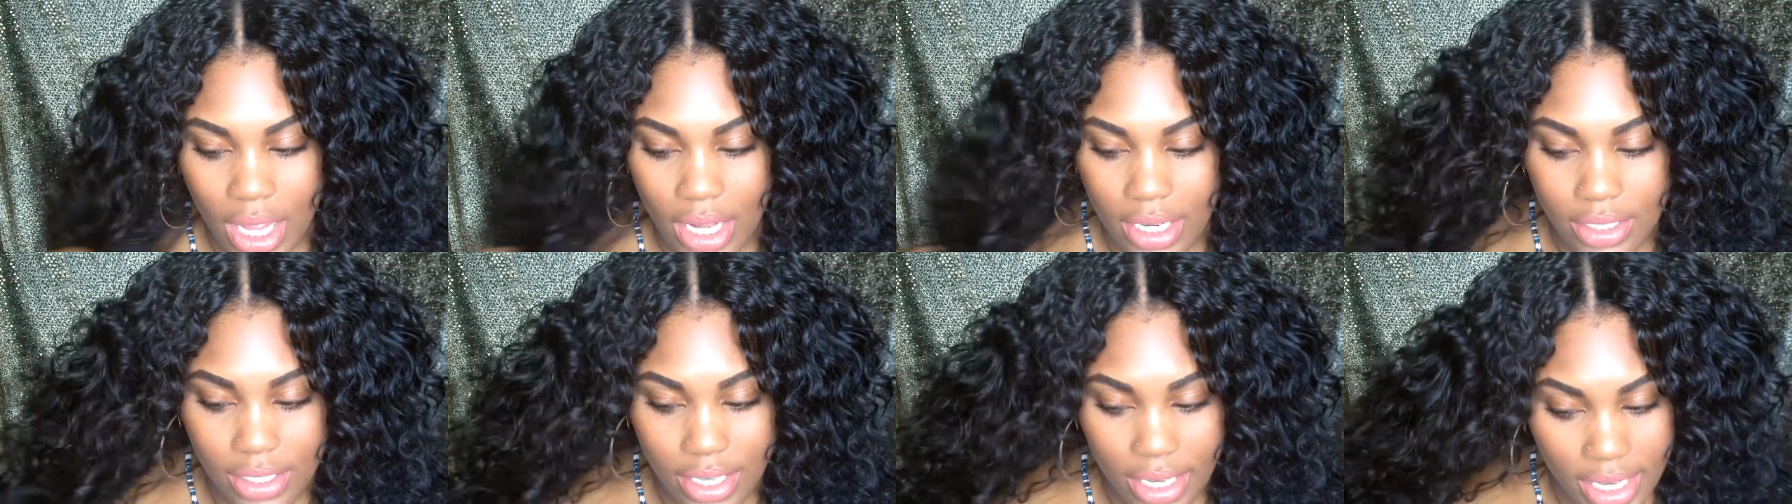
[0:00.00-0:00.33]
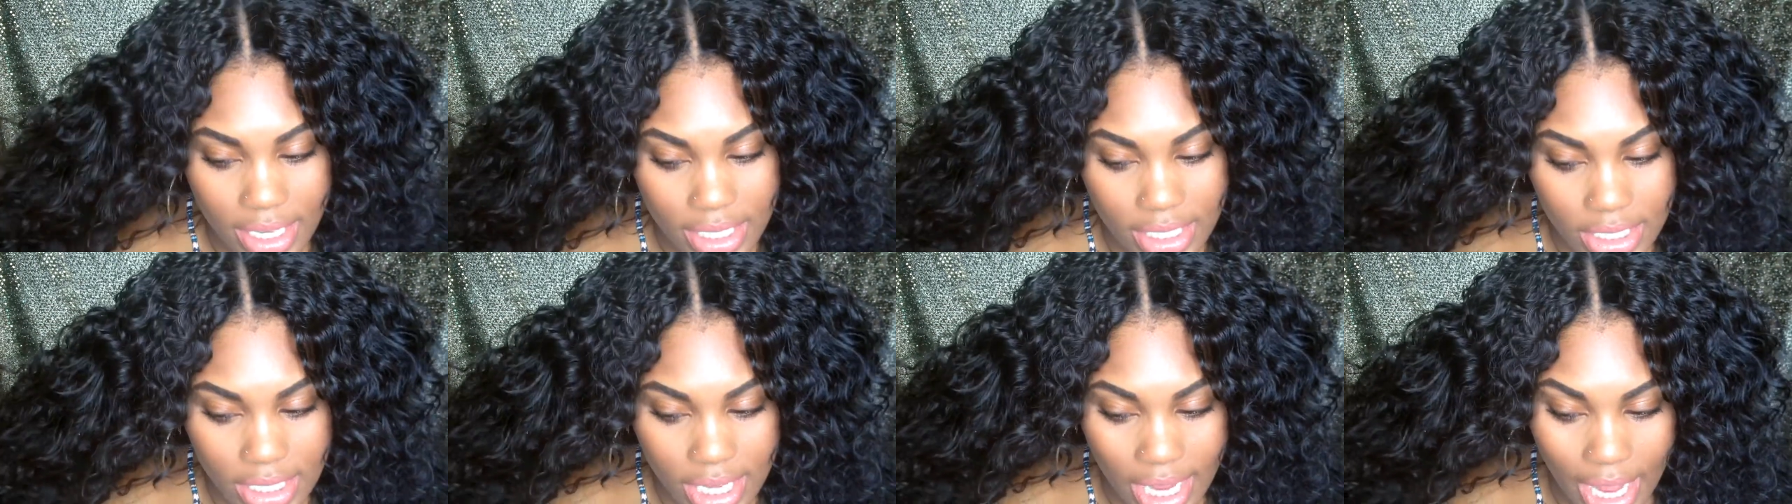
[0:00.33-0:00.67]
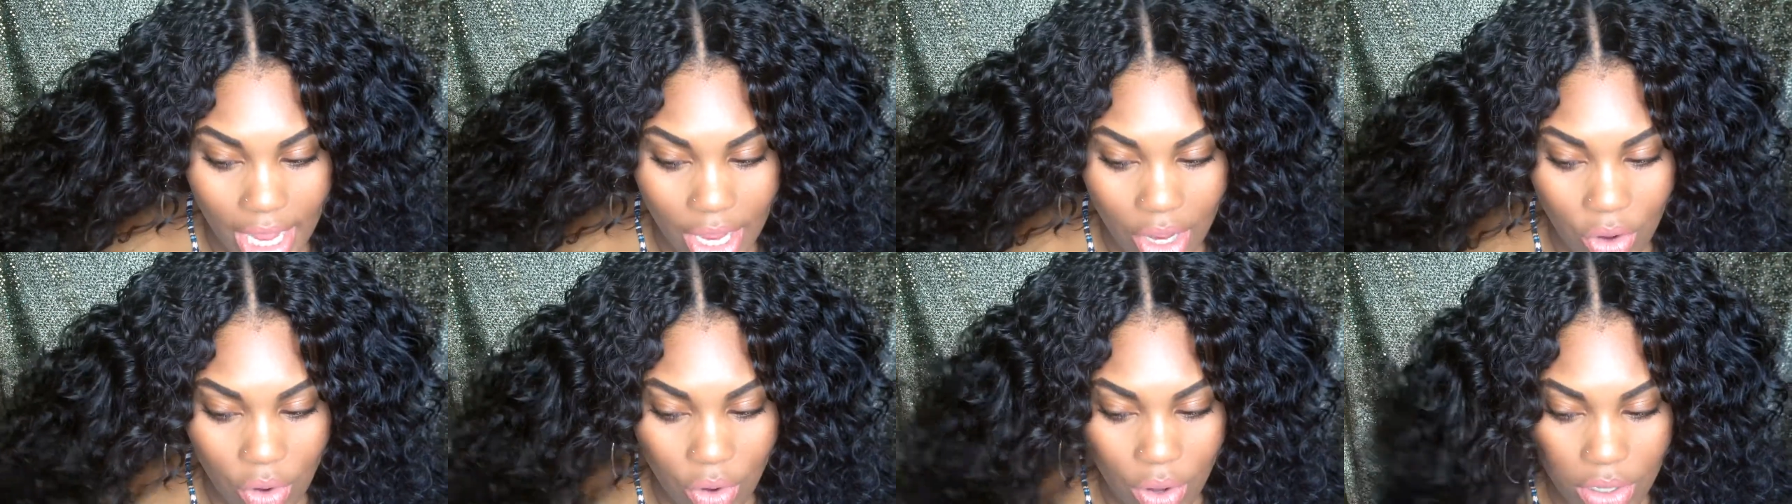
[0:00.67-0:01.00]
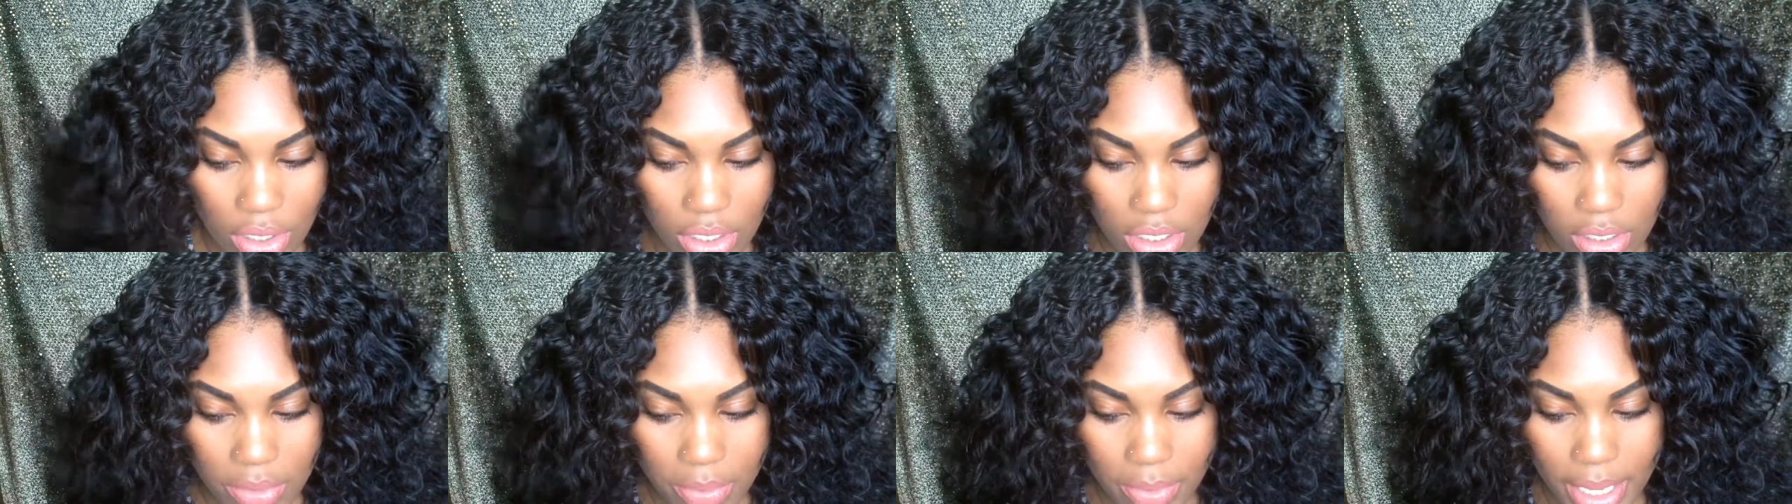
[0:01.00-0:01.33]
does tangle a
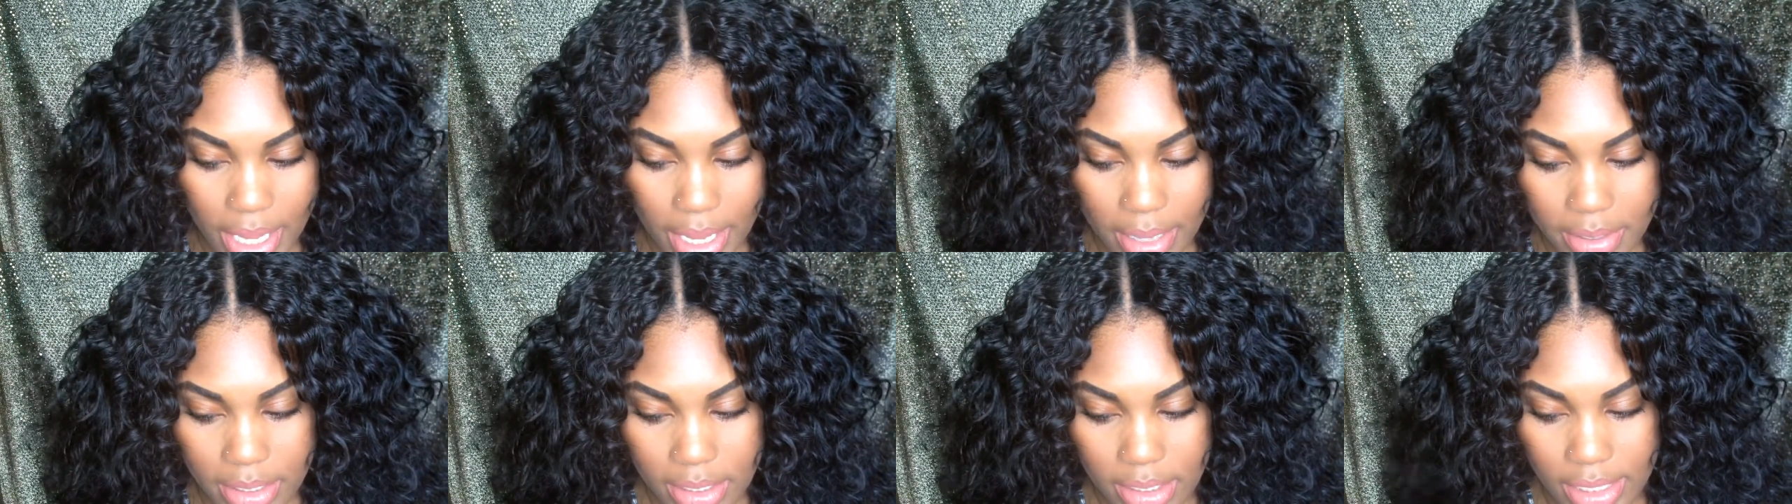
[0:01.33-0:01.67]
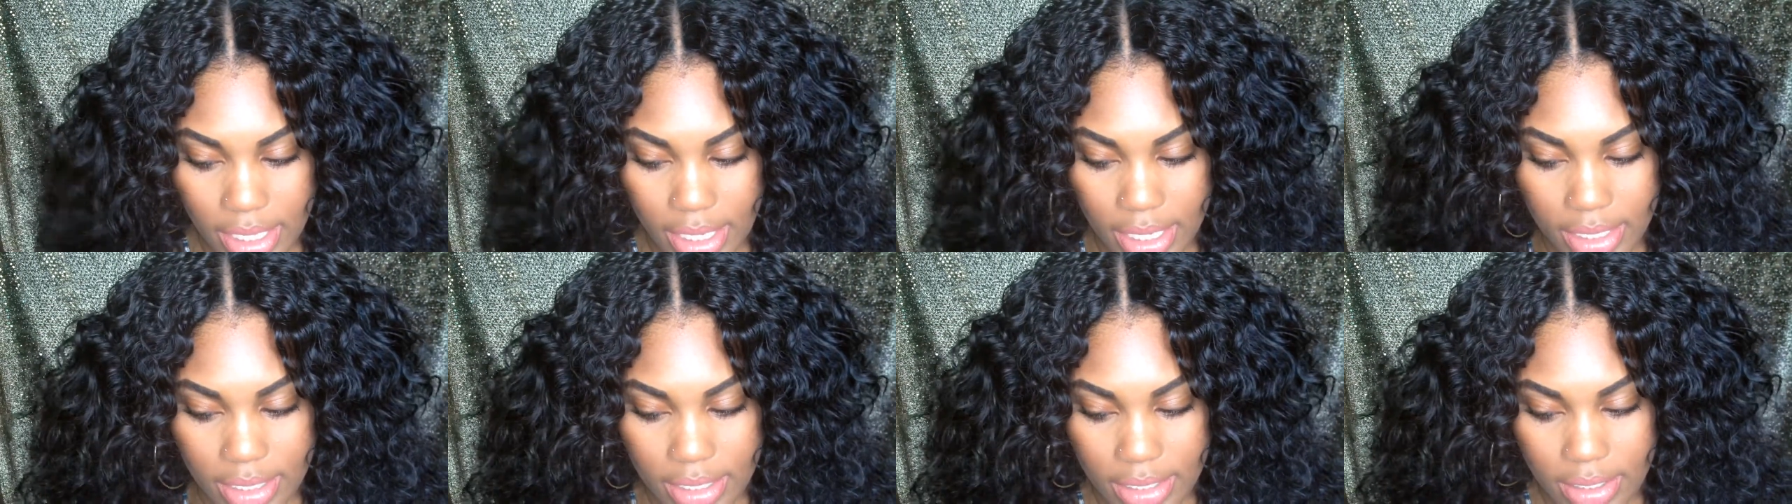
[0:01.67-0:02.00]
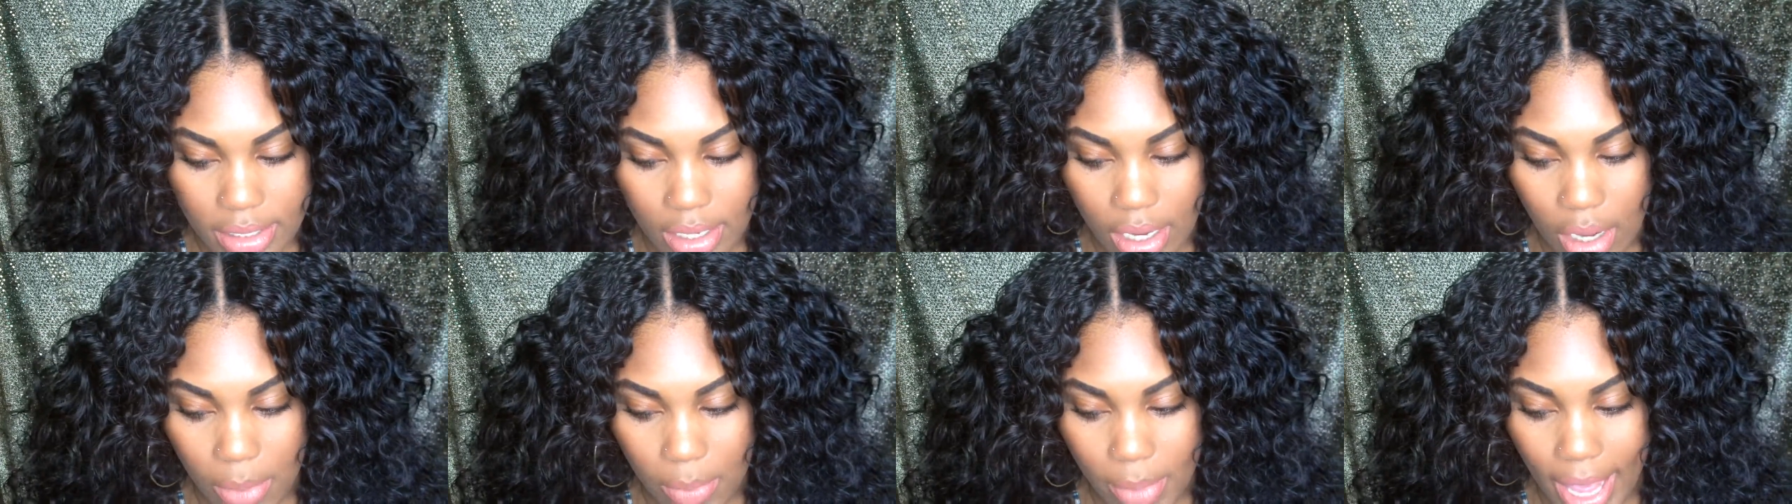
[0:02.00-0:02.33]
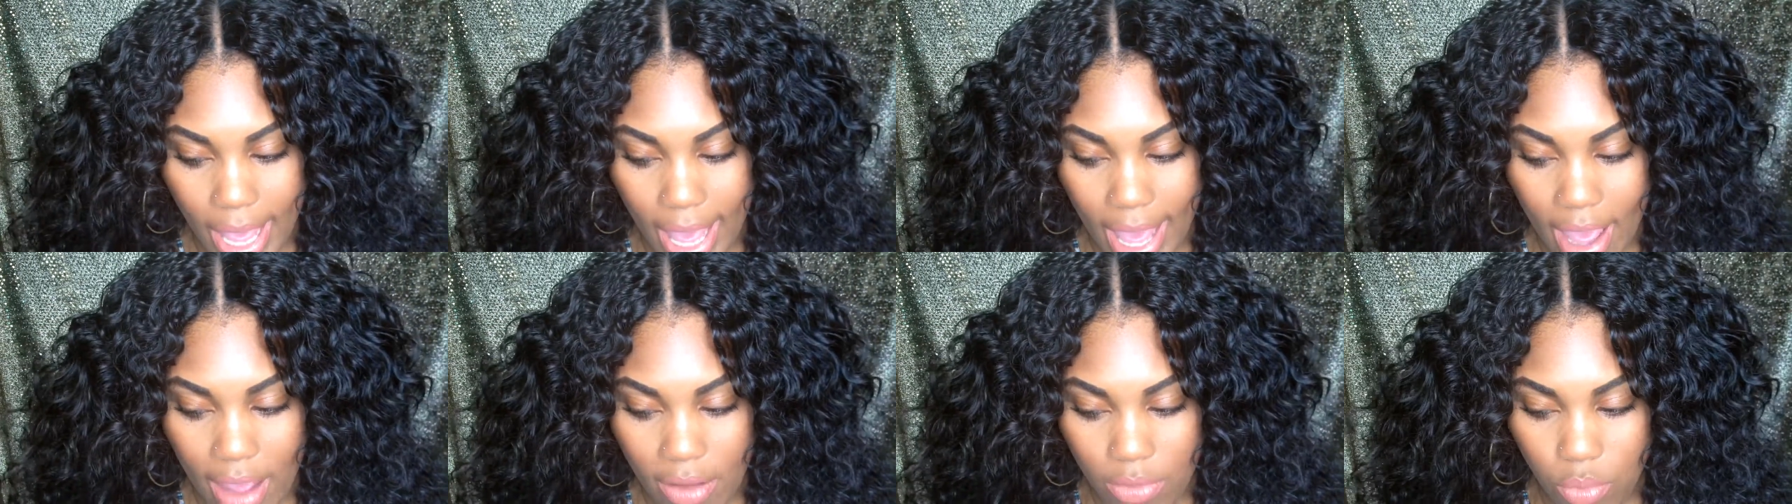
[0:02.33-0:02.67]
little bit since I
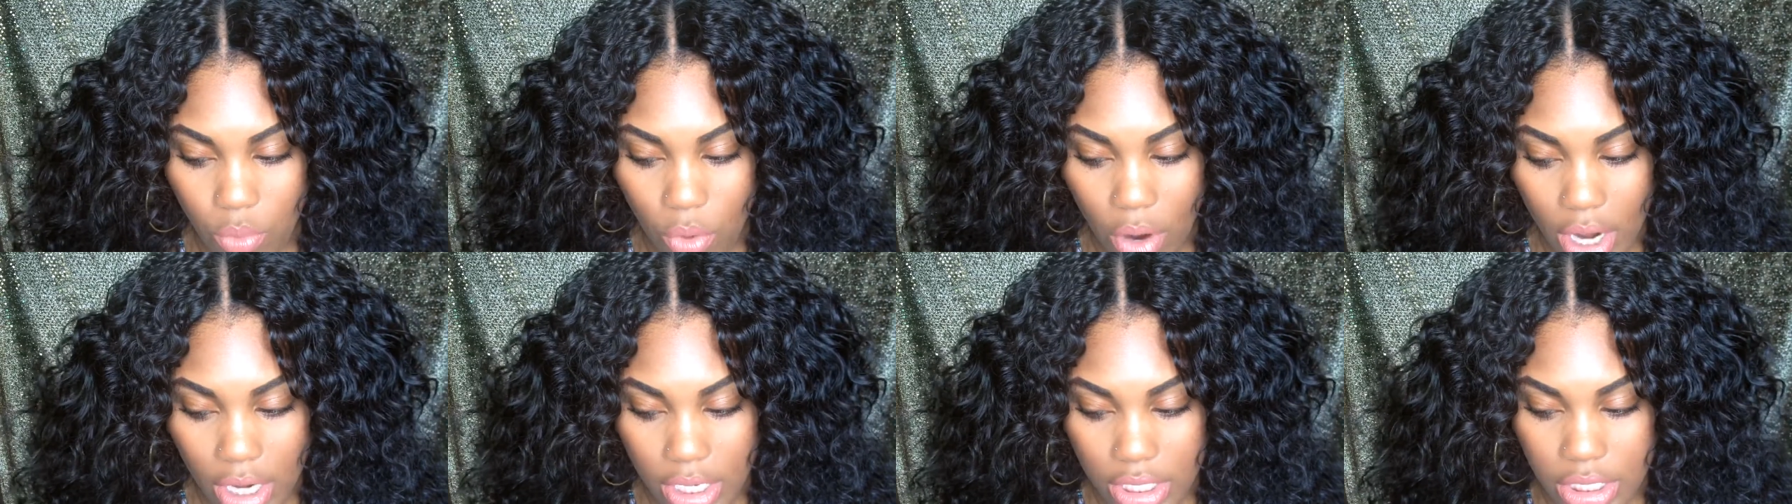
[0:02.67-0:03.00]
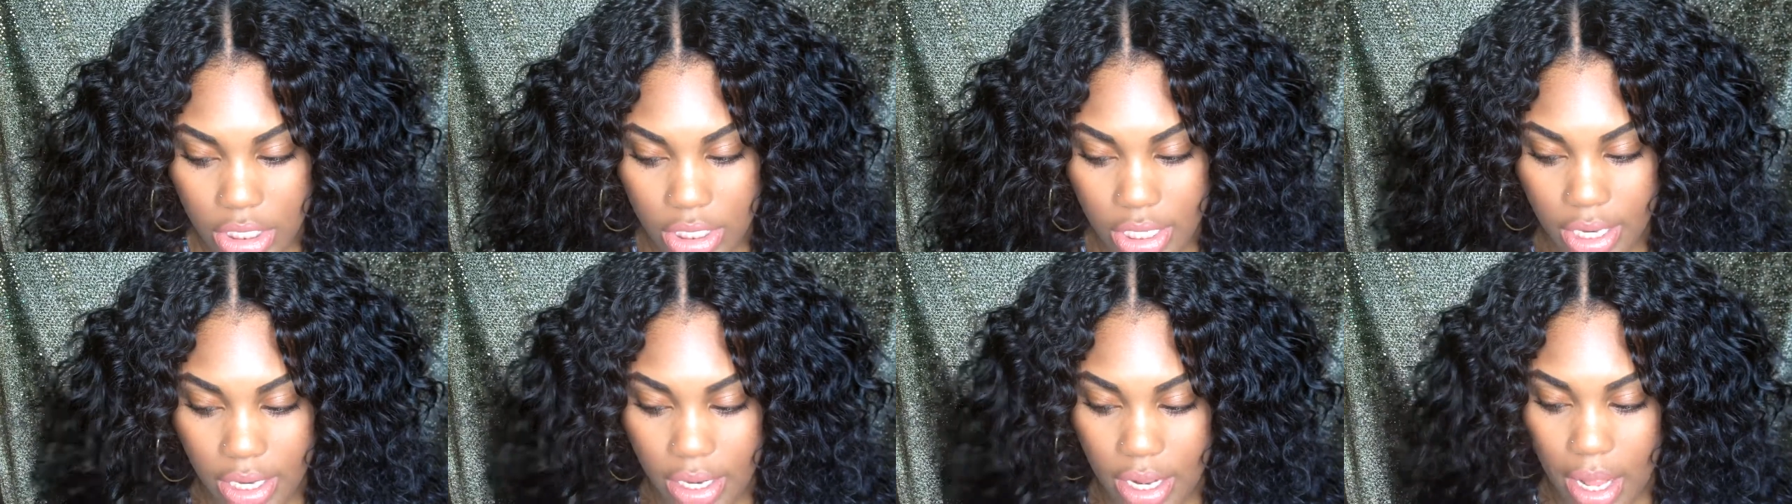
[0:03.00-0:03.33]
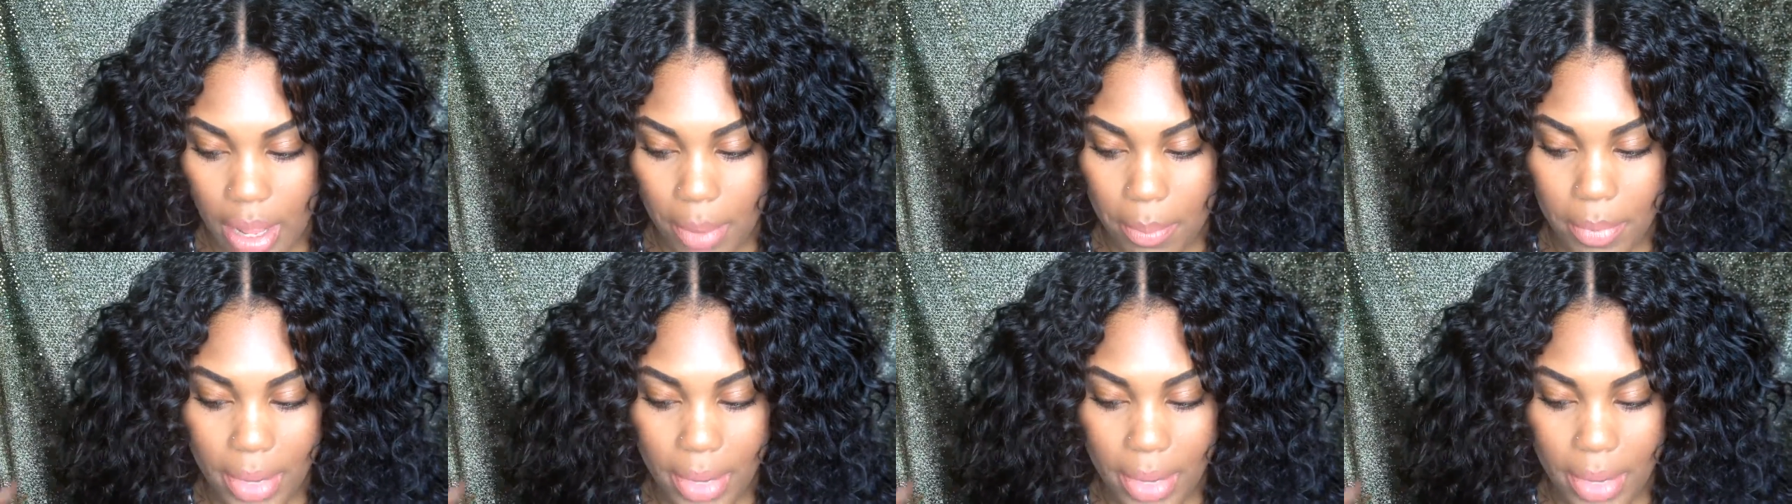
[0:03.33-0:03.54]
have washed it,